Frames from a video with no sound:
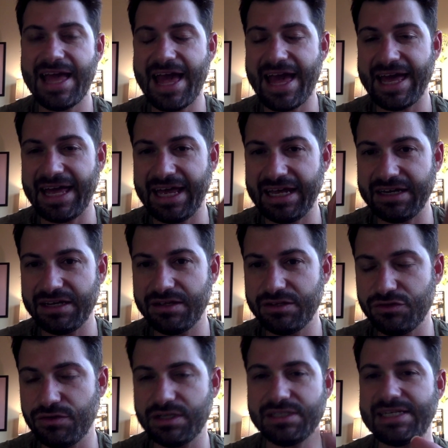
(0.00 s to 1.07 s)
and
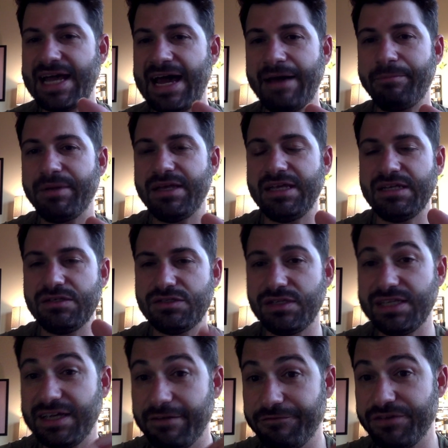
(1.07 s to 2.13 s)
you can tap into
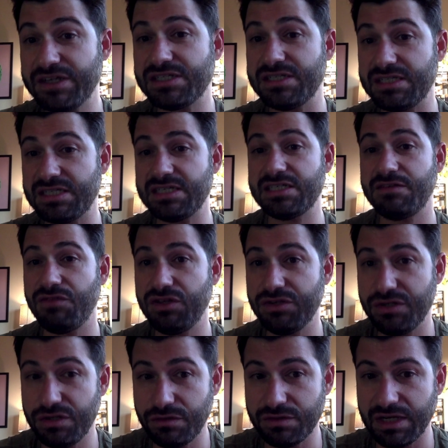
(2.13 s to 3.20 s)
the efficiencies of the
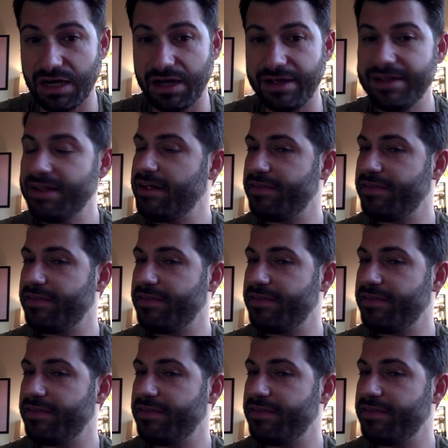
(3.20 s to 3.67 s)
new DAW.